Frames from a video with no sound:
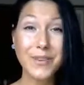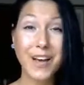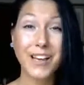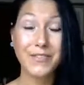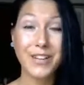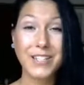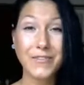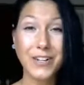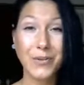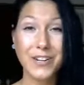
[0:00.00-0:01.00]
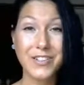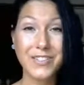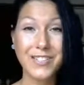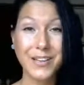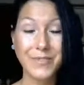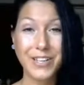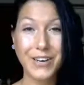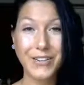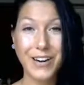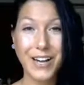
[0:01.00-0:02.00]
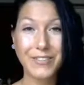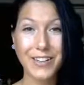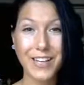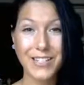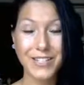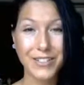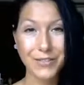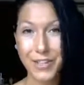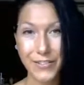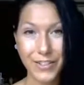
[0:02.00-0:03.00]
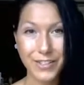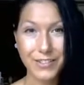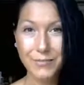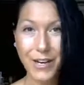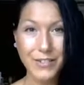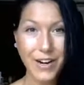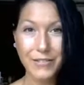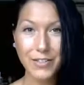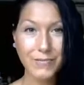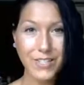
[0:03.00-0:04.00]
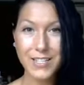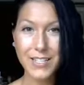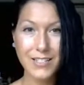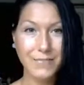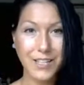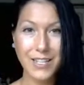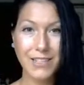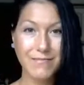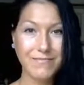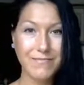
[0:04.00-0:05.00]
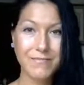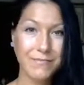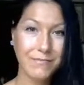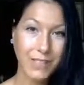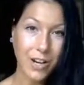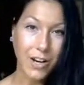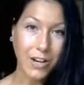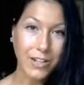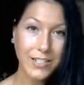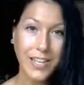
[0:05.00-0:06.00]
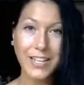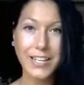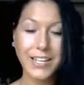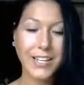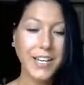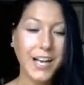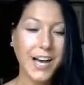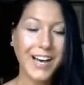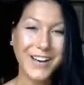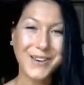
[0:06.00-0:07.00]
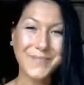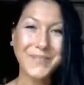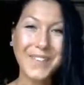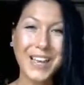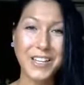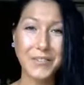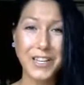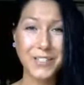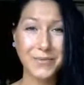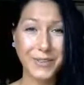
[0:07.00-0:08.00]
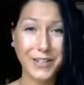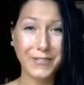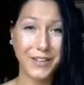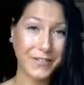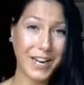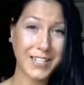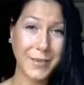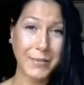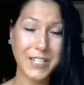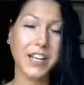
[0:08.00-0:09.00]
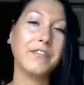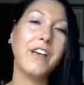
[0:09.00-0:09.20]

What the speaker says: if you guys have any questions, let me know. I will answer whatever about travel, business, me, my dog, anything. I can give you guys some weird fun facts about myself.